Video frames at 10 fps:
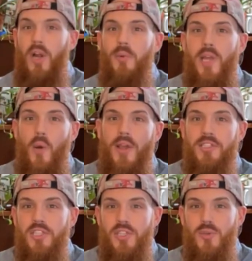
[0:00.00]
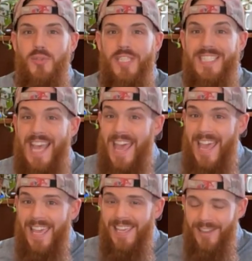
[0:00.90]
what are we going to do
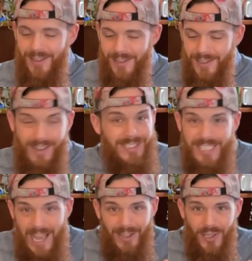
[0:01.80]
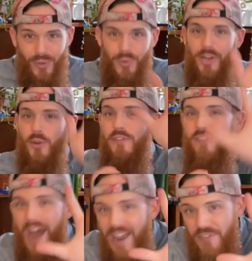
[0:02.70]
today? I'll tell you. We're gonna do
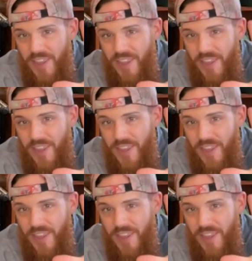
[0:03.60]
5